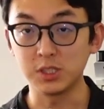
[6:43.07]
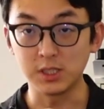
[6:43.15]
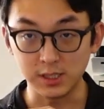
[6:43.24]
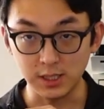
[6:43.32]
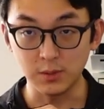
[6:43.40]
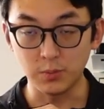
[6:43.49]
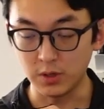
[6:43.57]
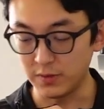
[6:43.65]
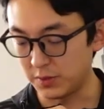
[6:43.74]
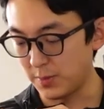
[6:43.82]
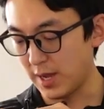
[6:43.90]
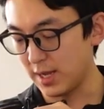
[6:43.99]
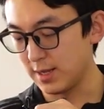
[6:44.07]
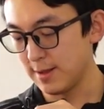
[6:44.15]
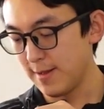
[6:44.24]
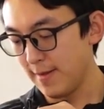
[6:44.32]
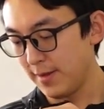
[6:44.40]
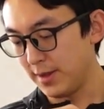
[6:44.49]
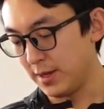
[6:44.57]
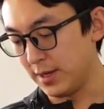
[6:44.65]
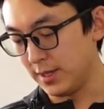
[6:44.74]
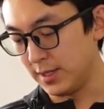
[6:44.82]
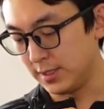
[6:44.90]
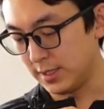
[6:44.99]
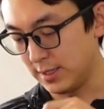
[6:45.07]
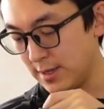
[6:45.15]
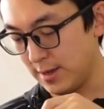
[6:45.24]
the selling point of this bag, it is